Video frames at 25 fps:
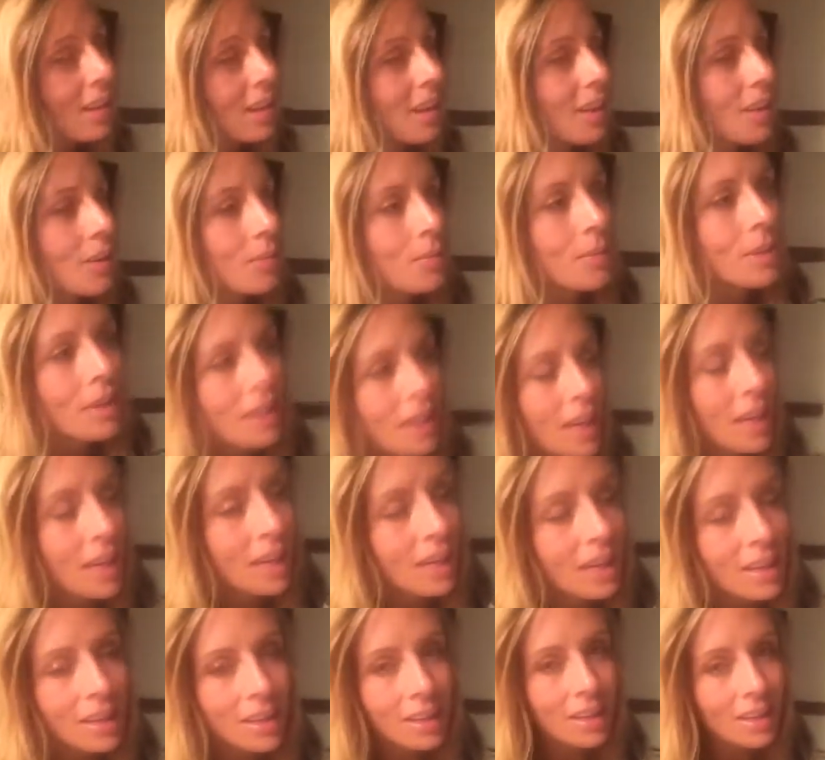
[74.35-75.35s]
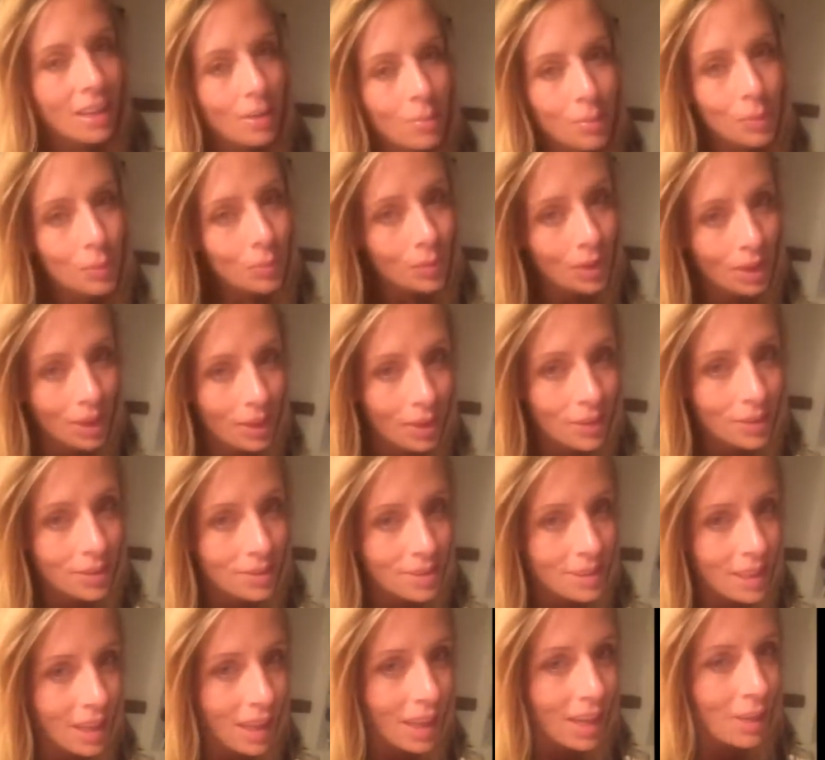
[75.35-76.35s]
And I've been running
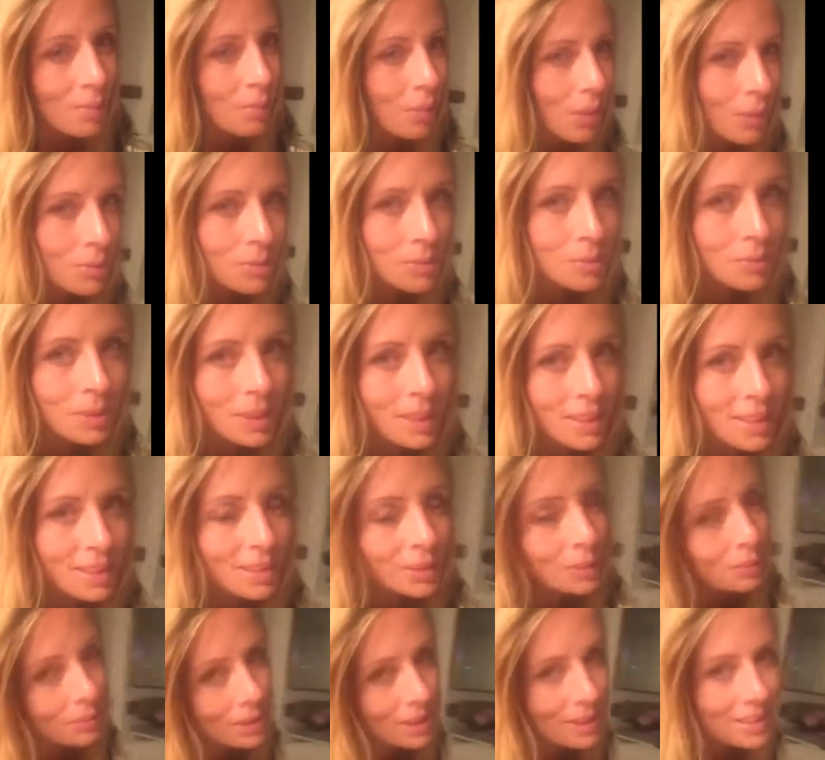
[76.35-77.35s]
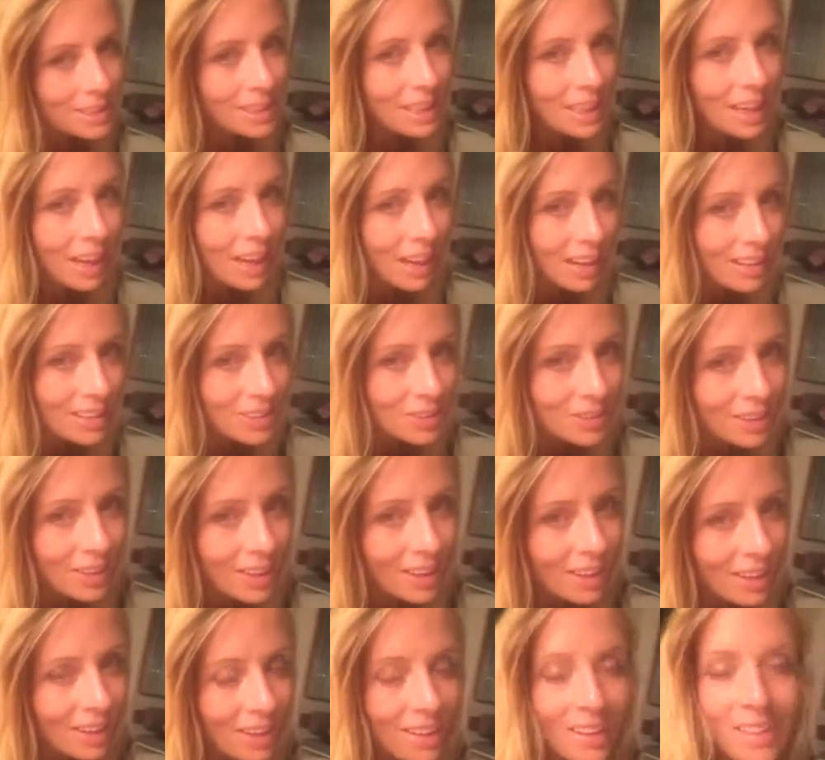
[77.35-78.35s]
all day. I'm probably a little bit
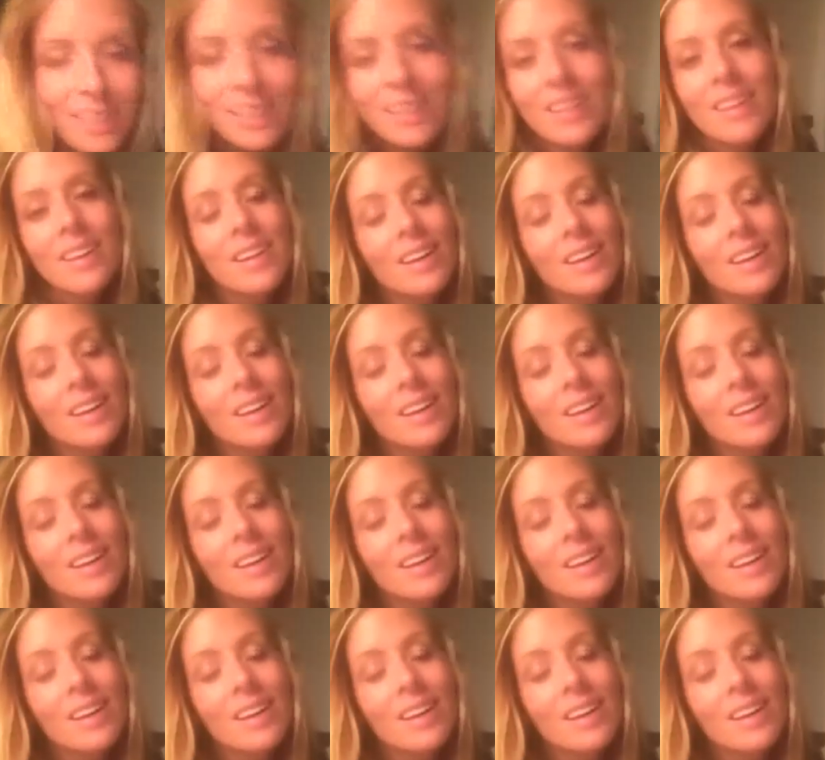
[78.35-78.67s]
dehydrated.